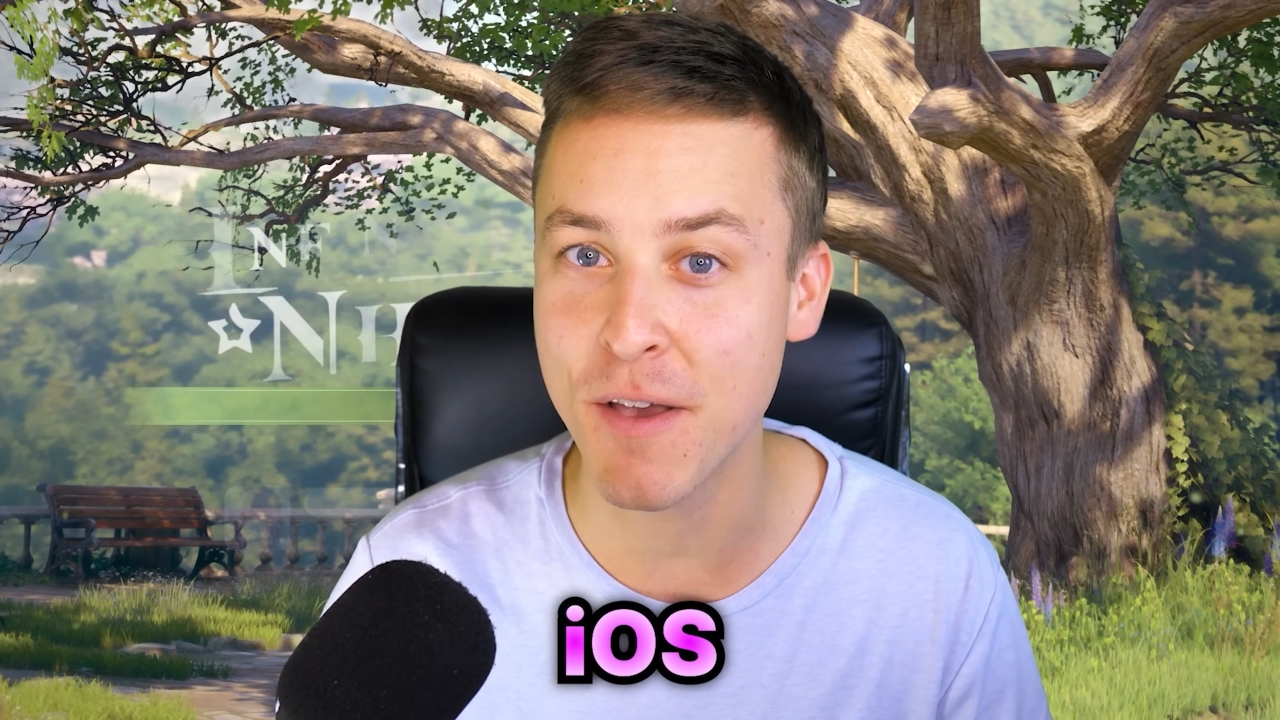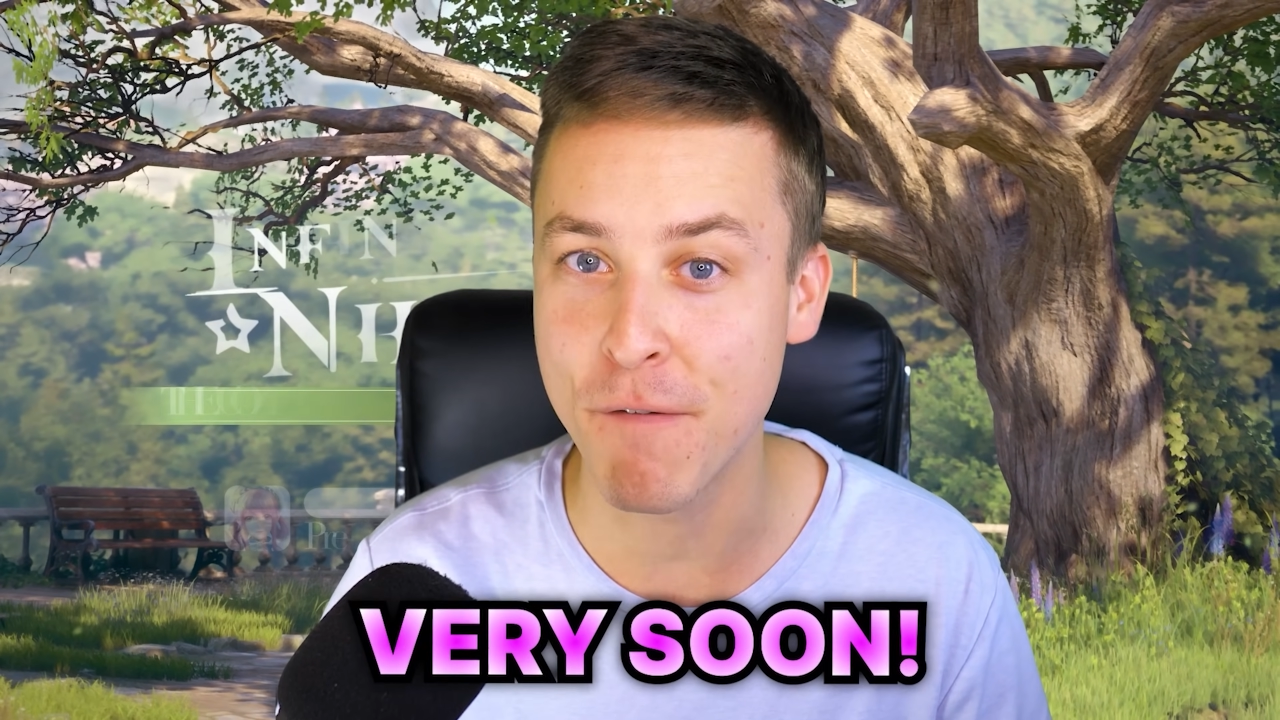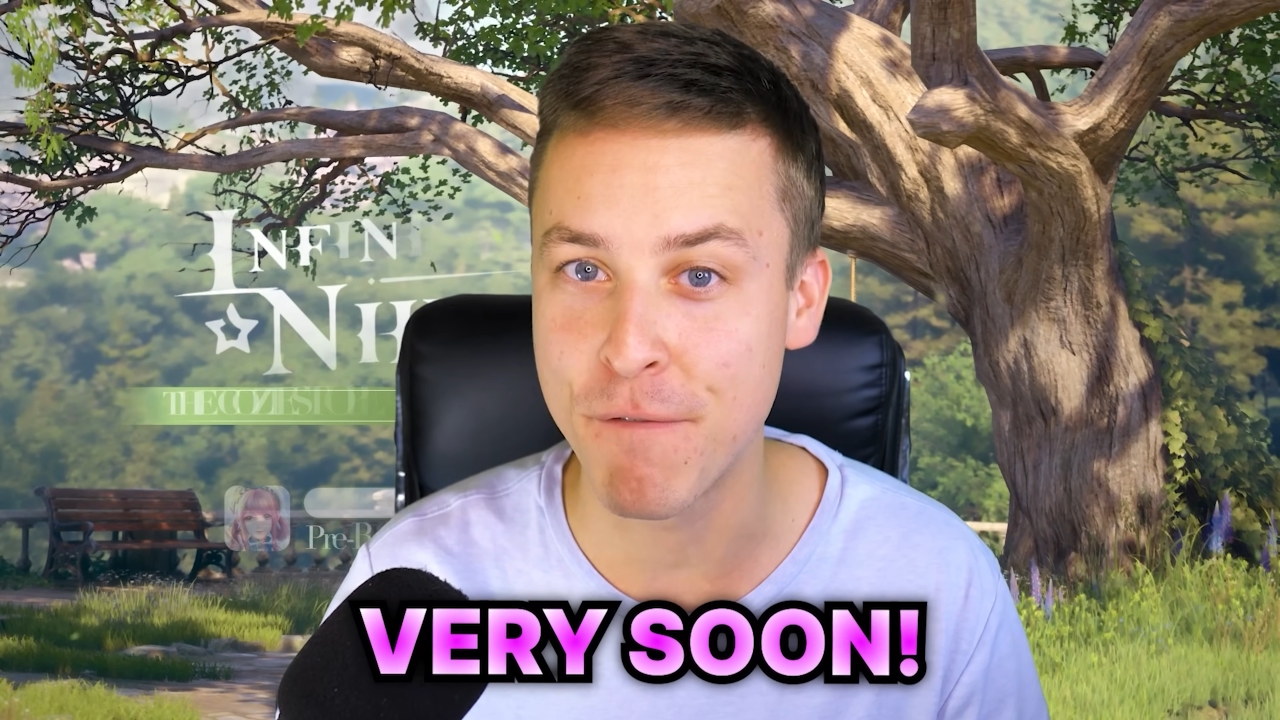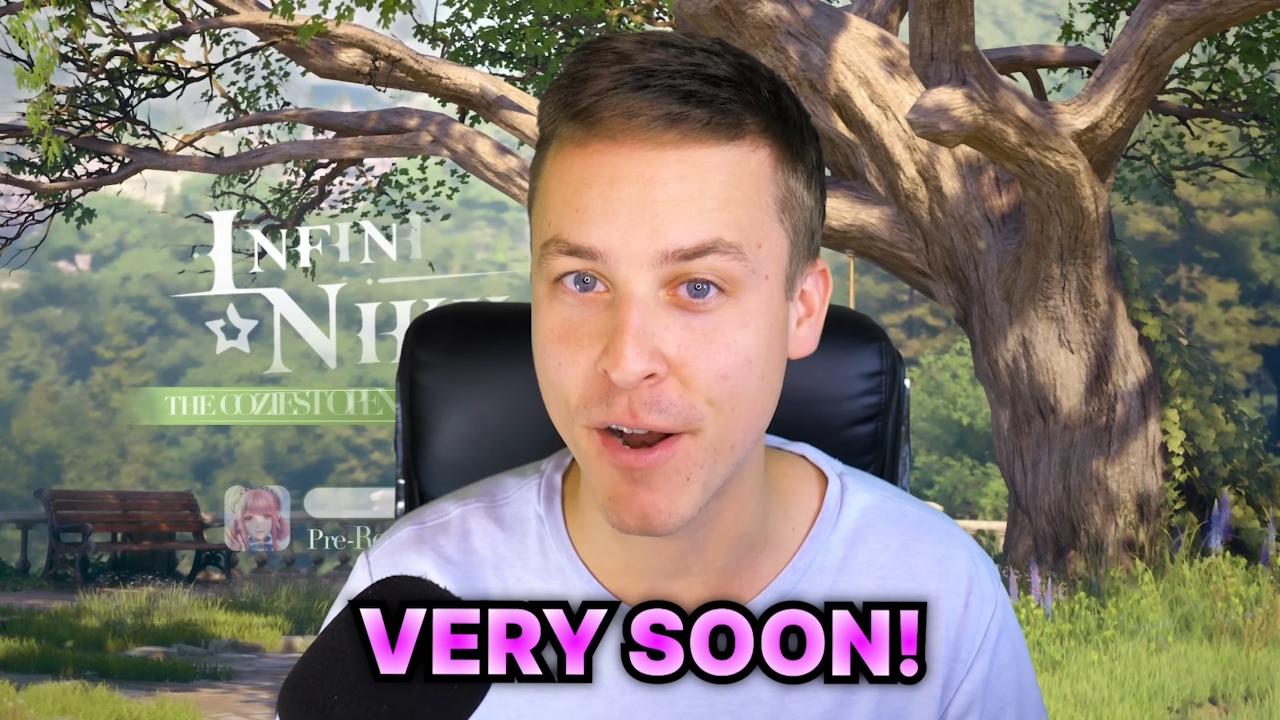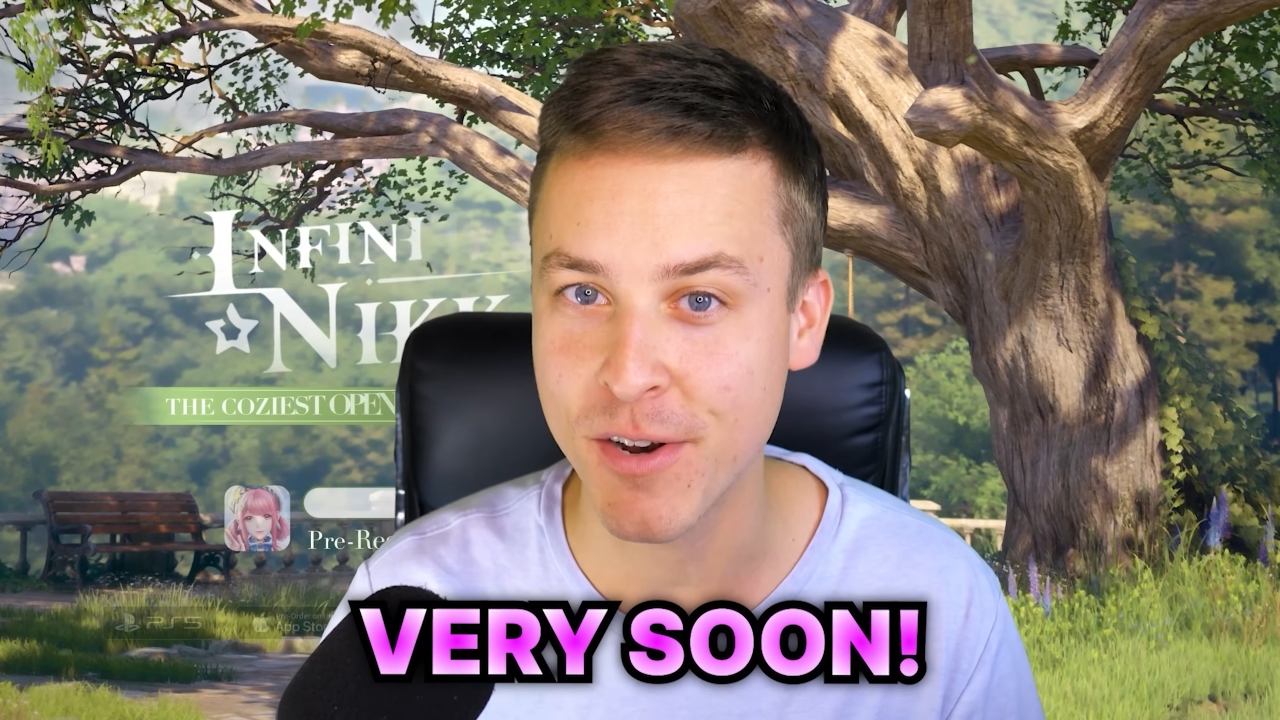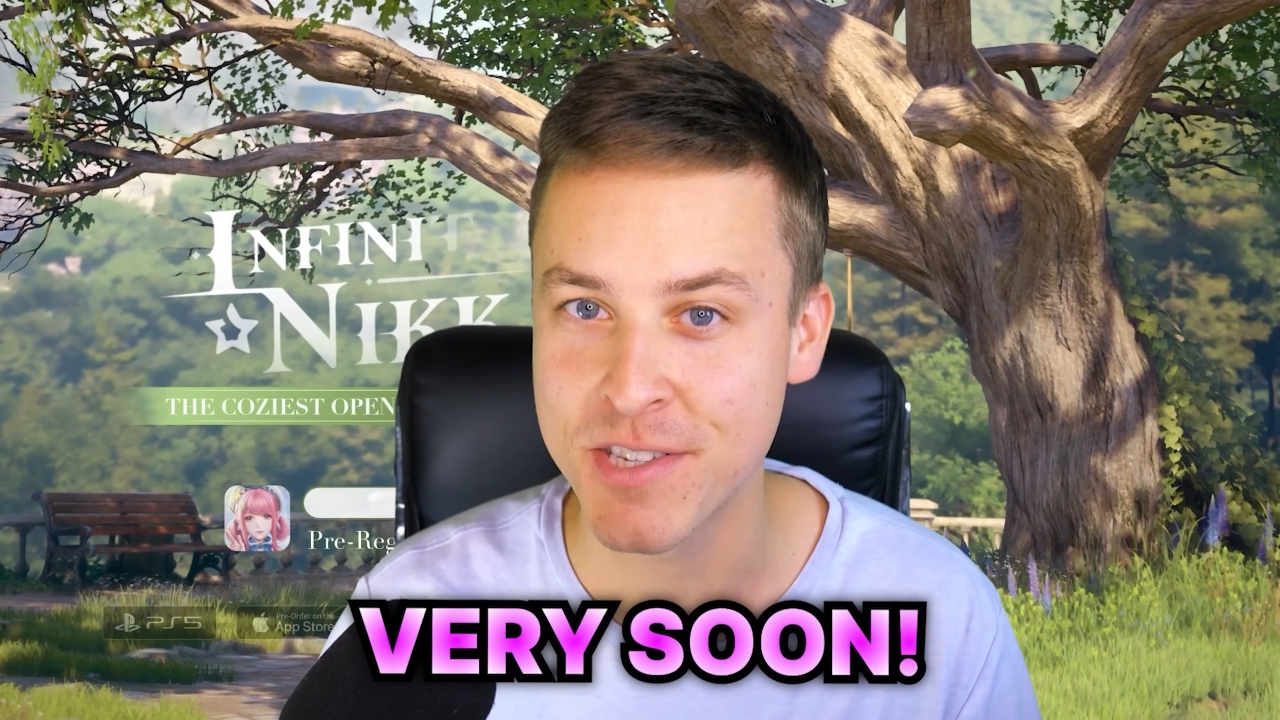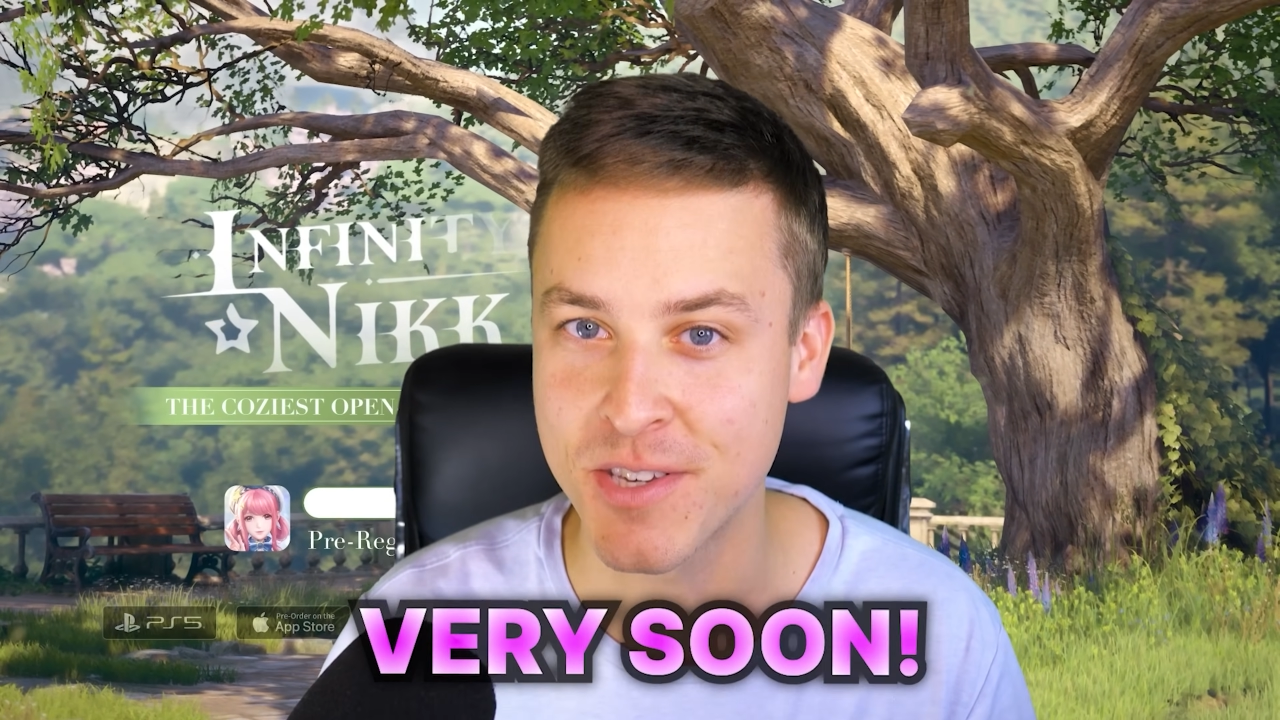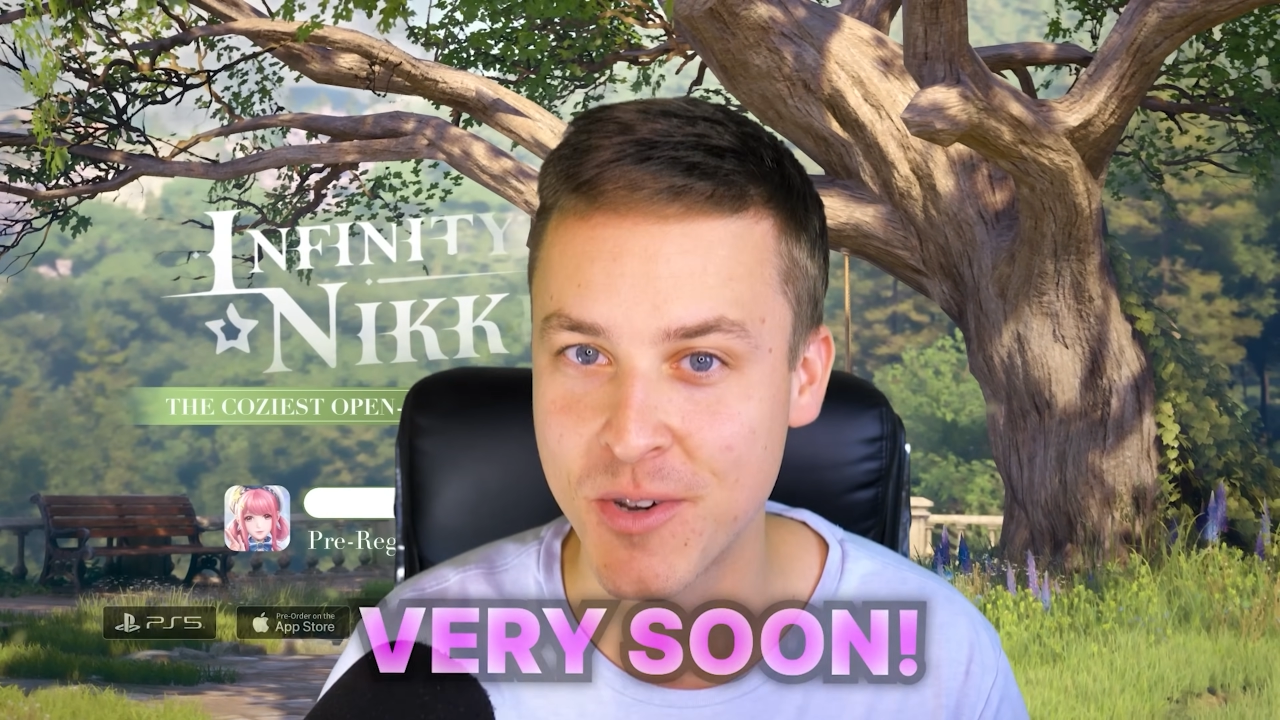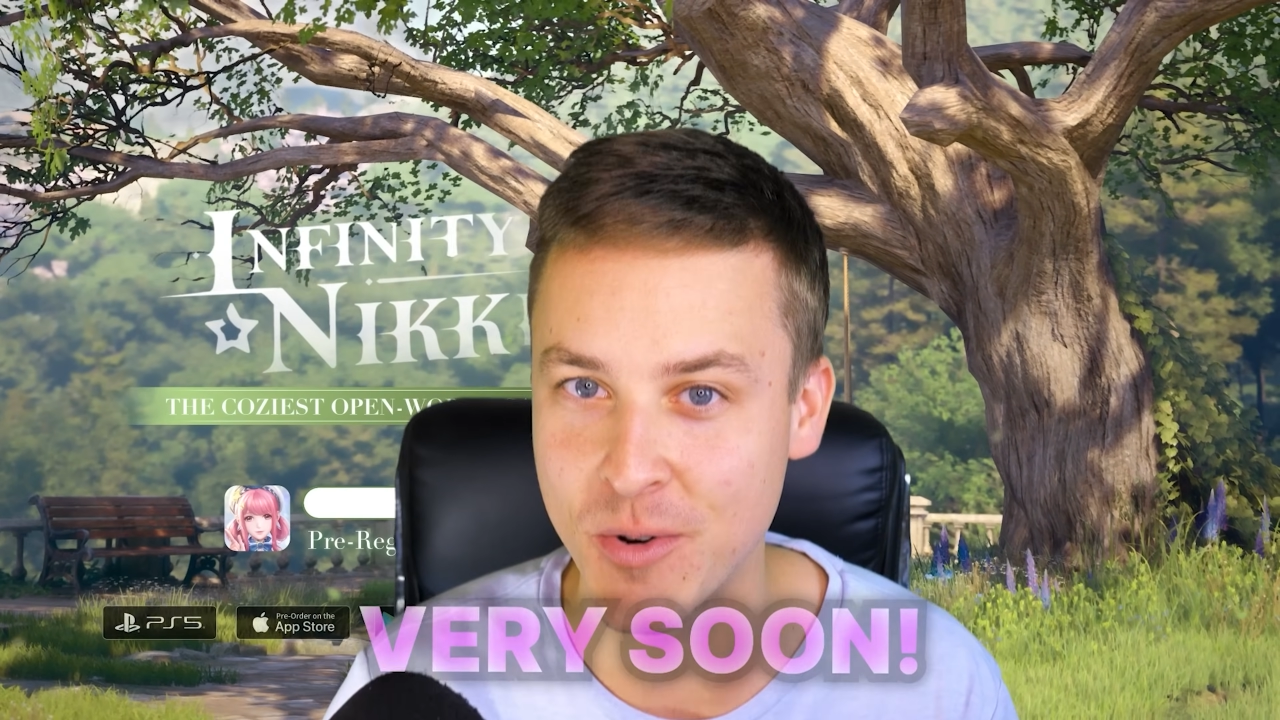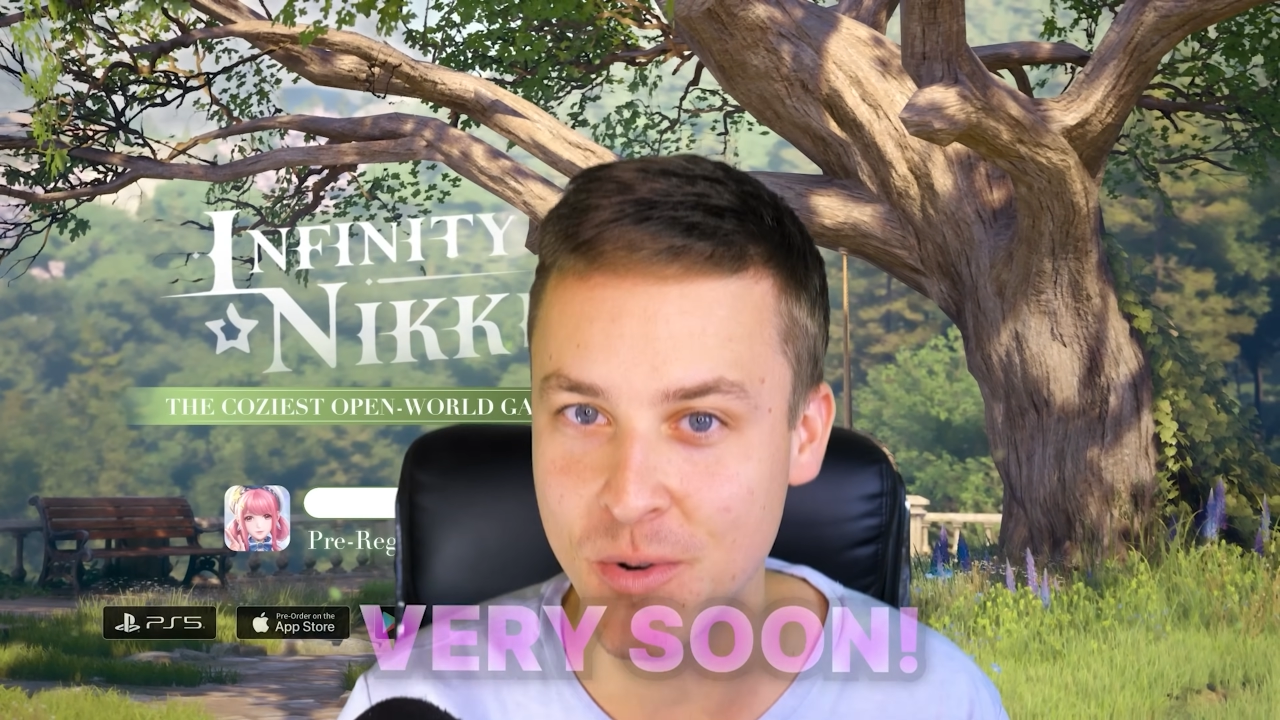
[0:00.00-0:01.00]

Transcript: very soon